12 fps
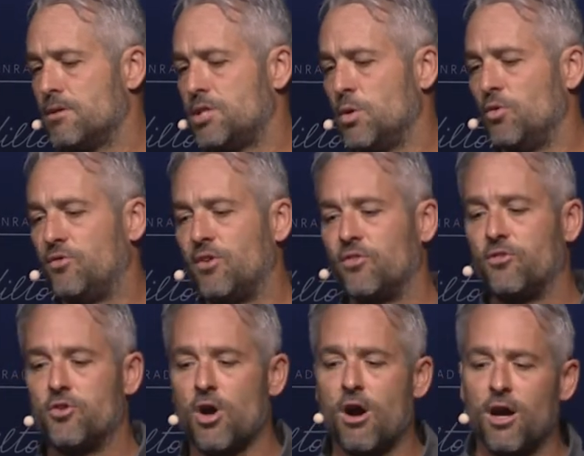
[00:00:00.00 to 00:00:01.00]
she was
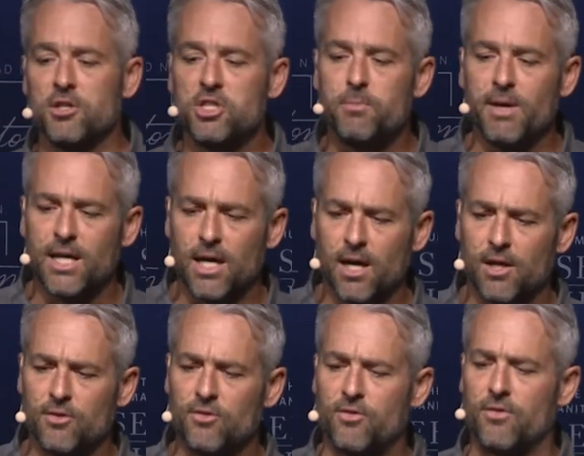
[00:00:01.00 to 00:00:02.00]
discharged
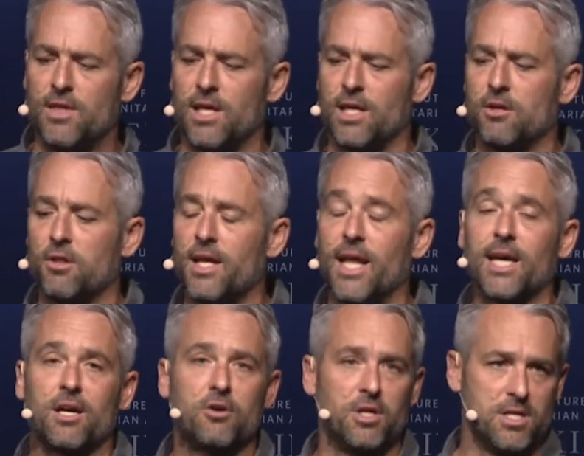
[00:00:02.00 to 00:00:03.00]
because the
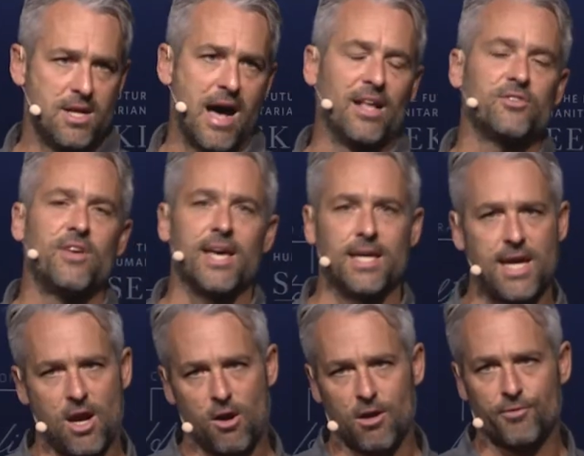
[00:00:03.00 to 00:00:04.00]
clinic could not take
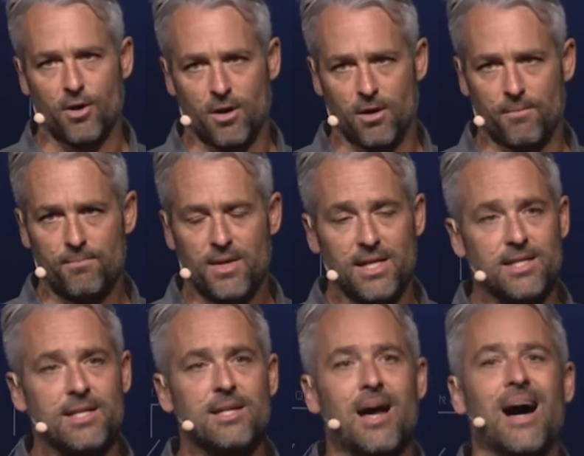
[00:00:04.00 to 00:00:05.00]
care of her. They
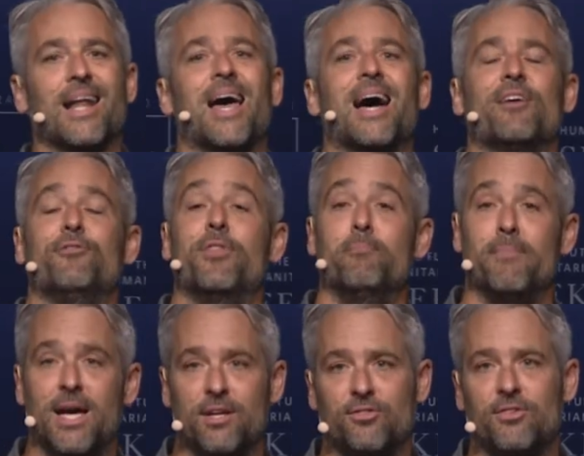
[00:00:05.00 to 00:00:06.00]
did not have the
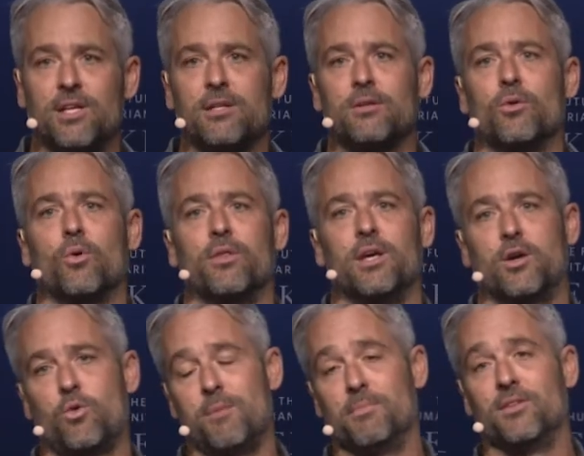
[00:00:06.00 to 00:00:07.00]
medicine or the
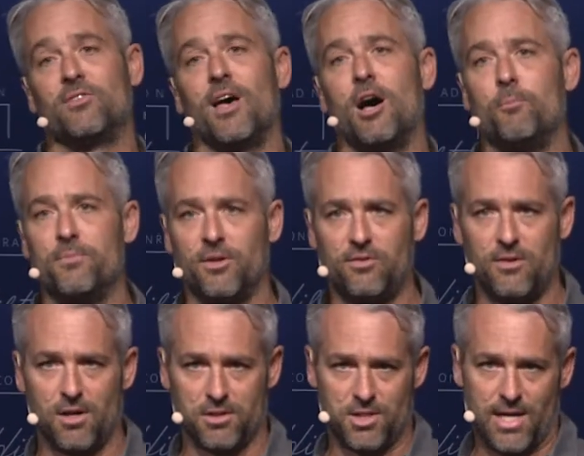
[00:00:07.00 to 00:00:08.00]
equipment to help
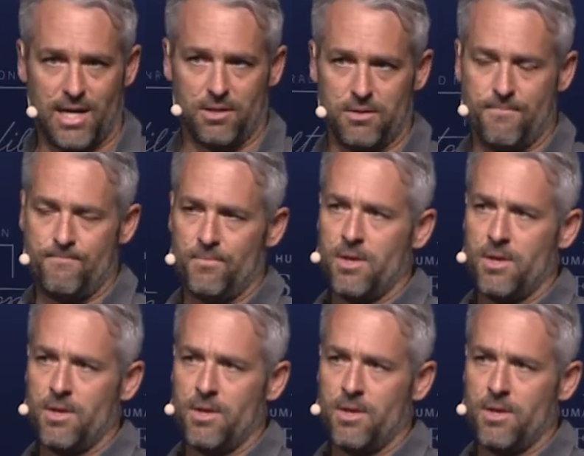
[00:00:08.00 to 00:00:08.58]
this young child.